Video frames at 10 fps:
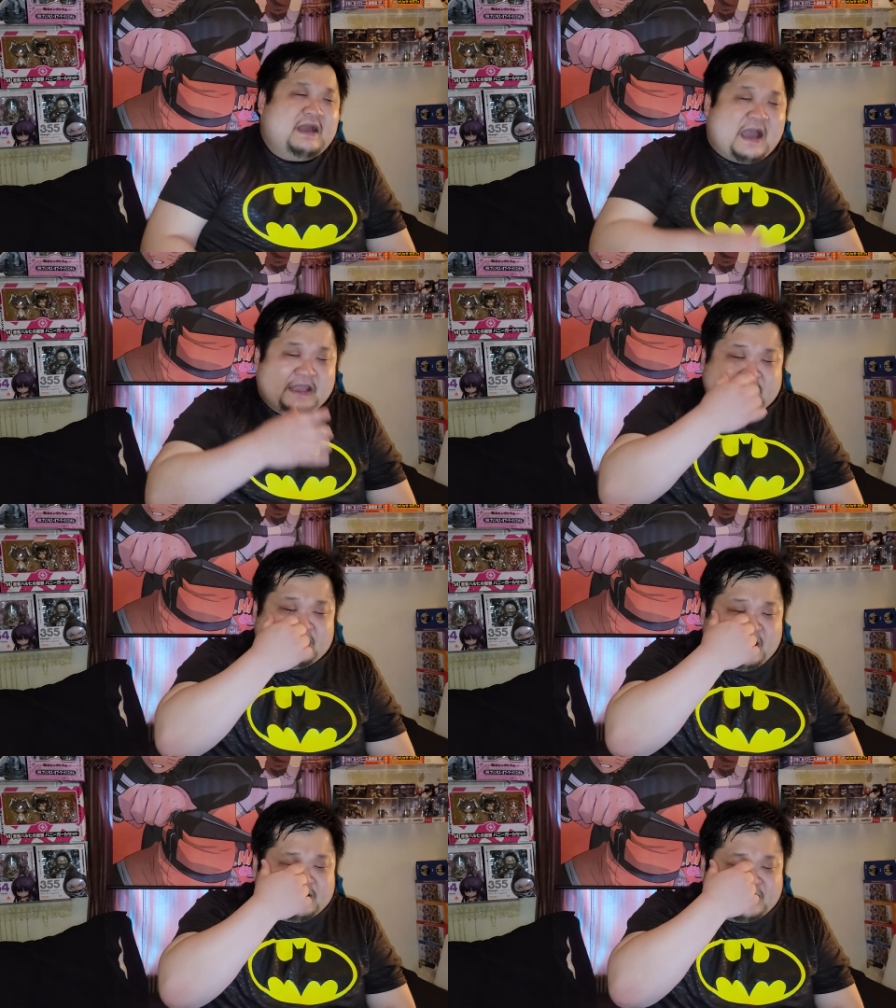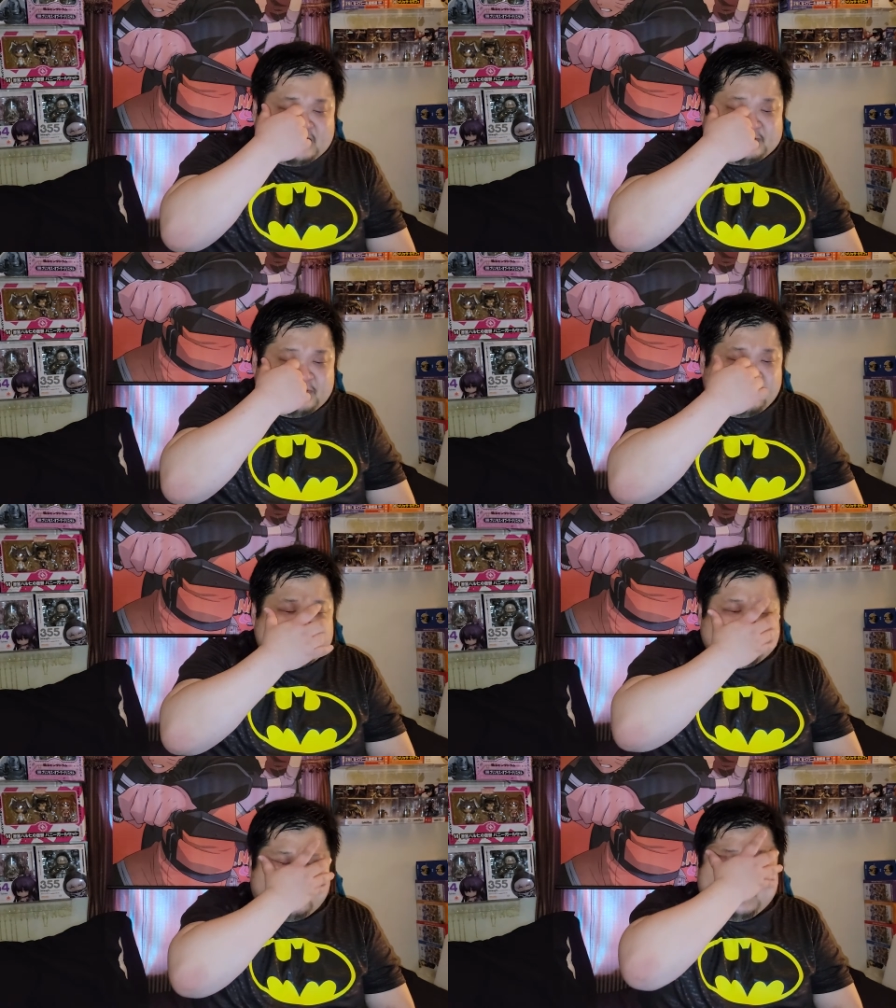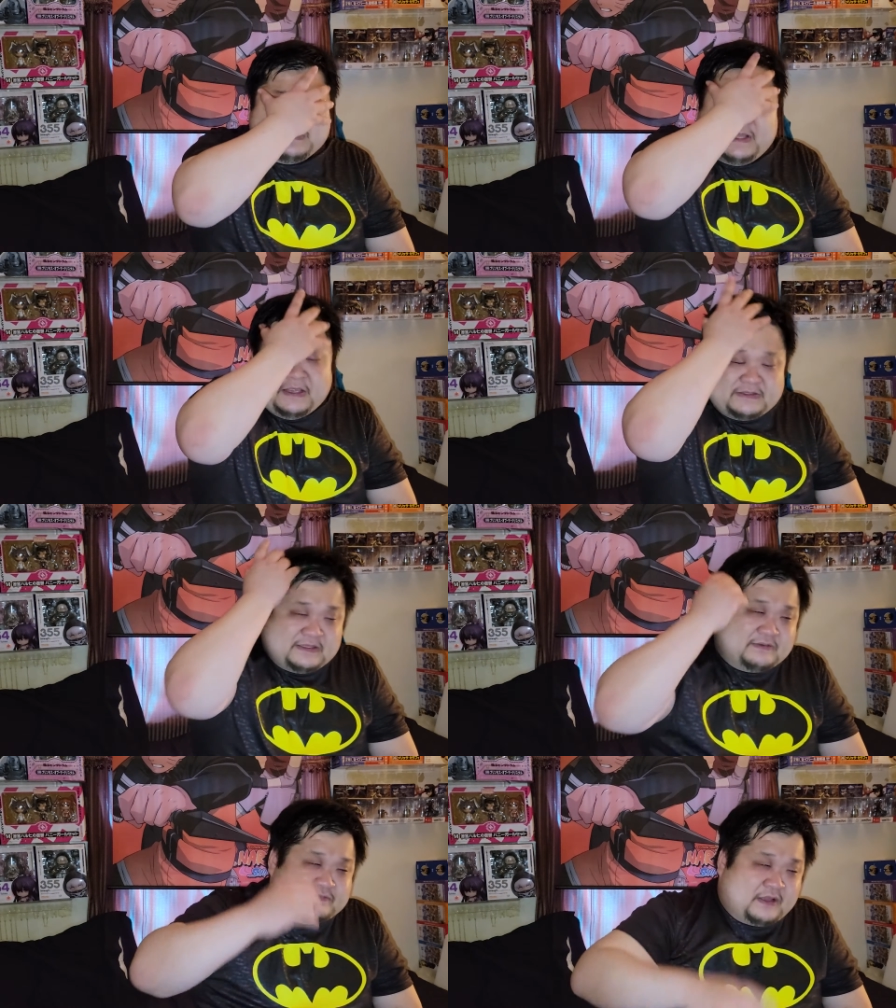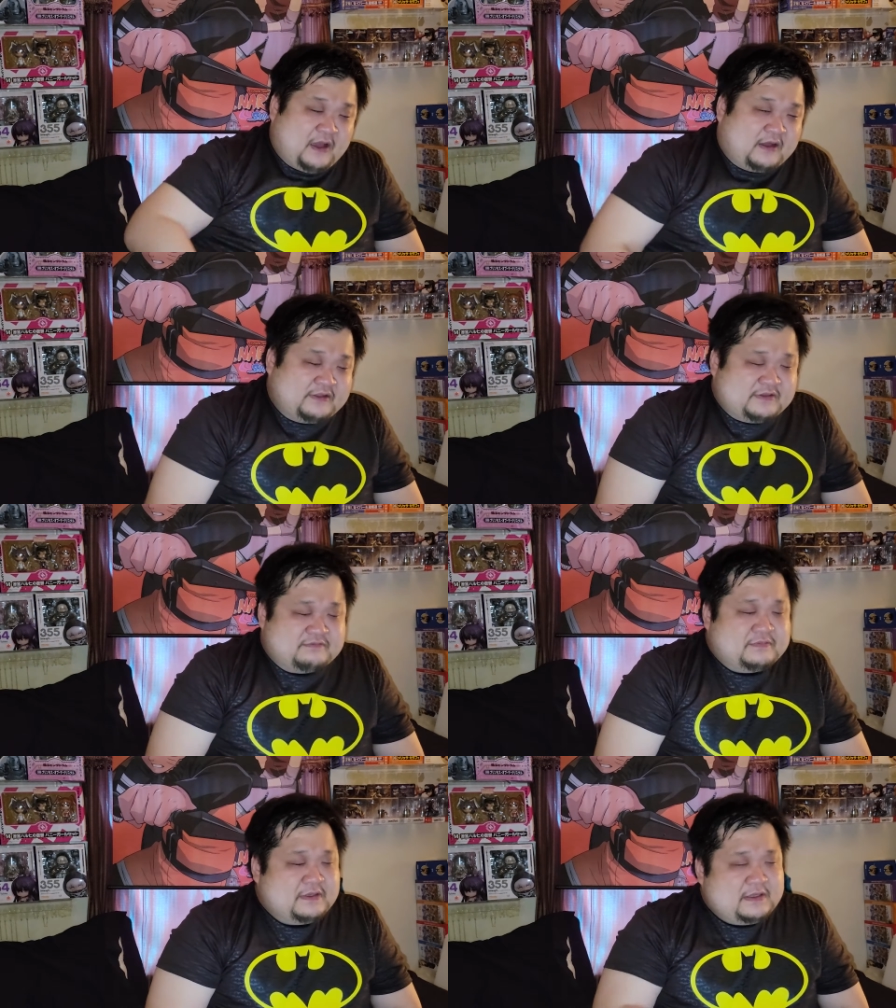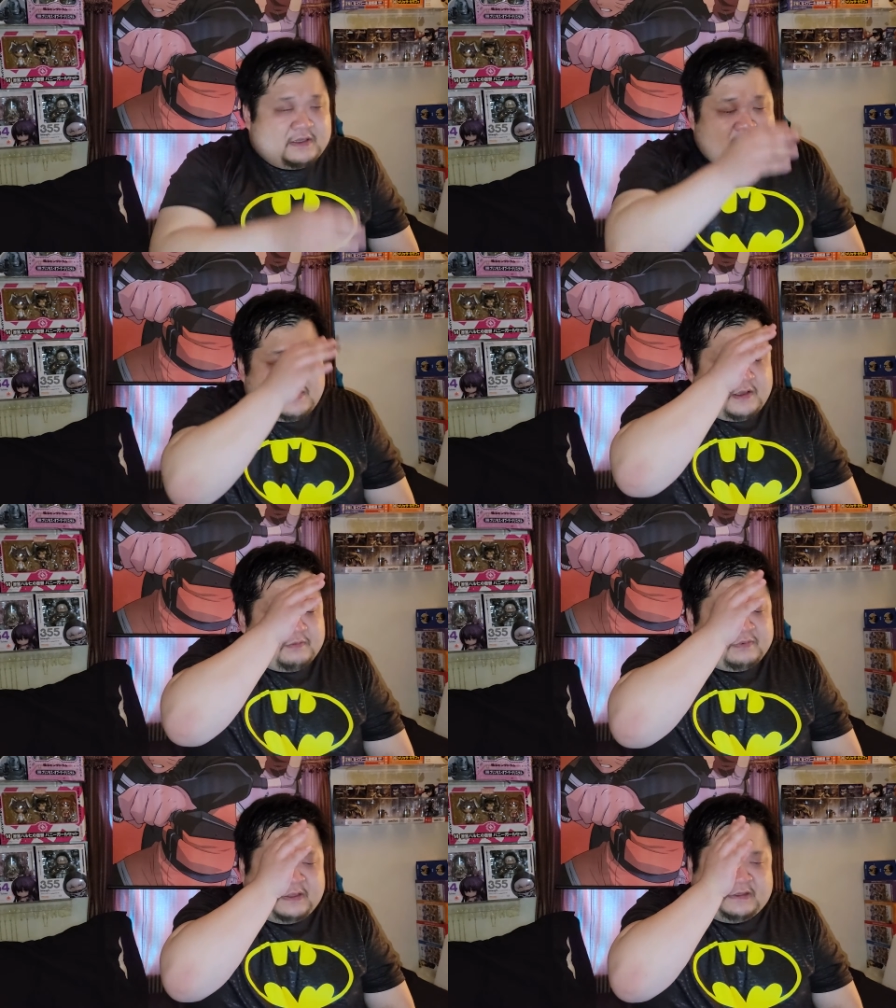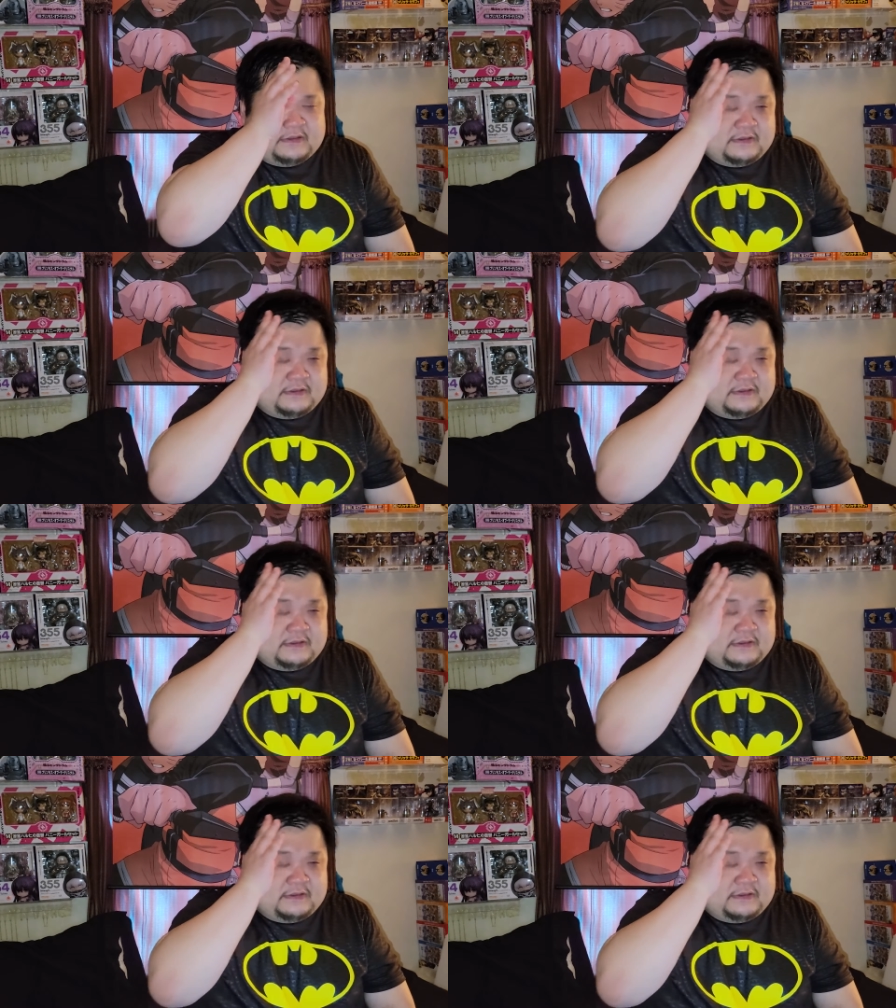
I did like the explosion where he sank up the Gotham, but